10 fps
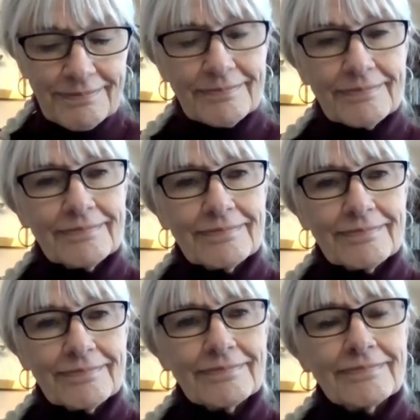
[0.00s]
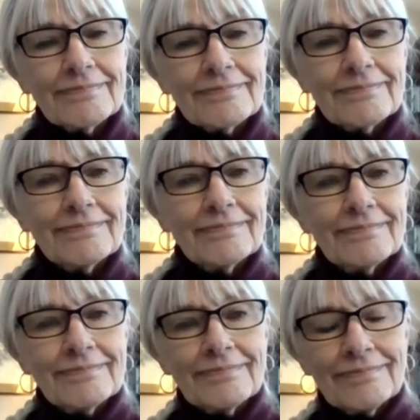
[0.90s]

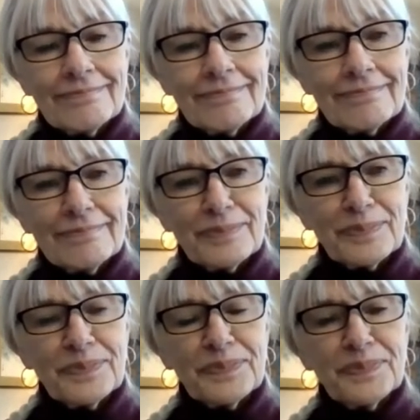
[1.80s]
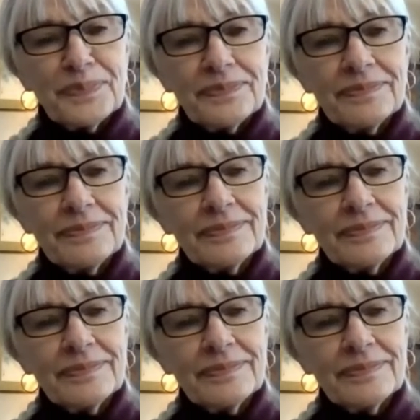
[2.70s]
No words are spoken by the person on screen.